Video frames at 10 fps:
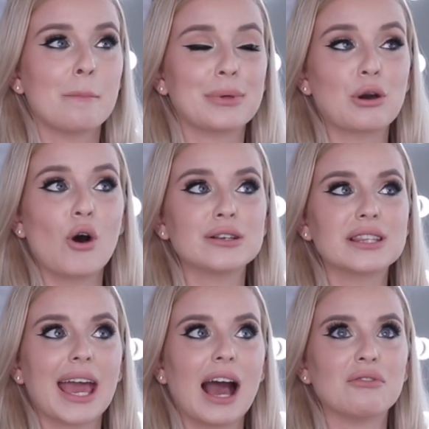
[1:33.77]
because
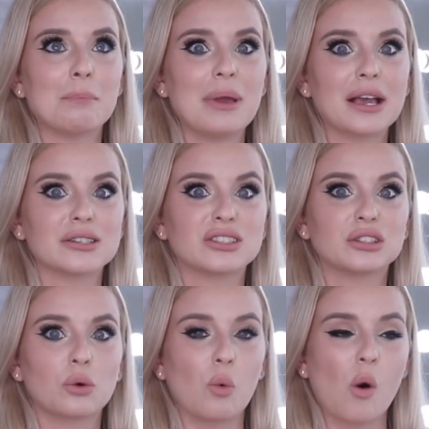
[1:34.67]
they have a bigger
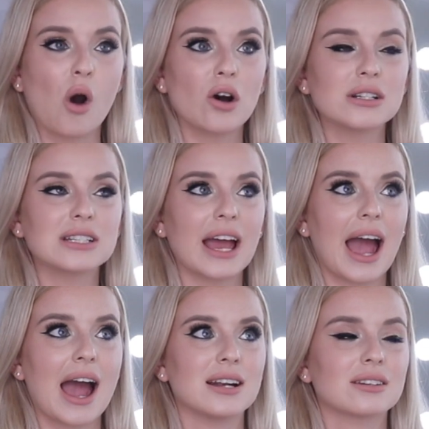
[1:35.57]
squad
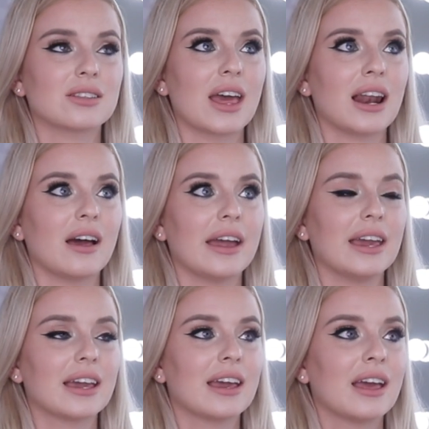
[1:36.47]
and they're
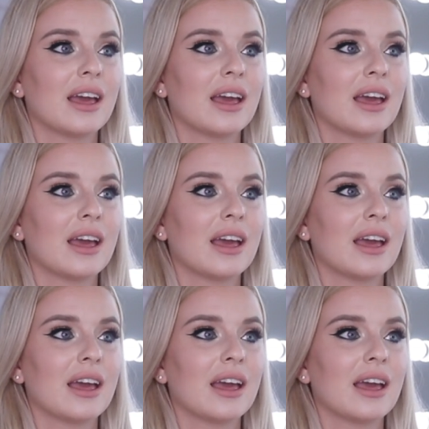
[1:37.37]
like,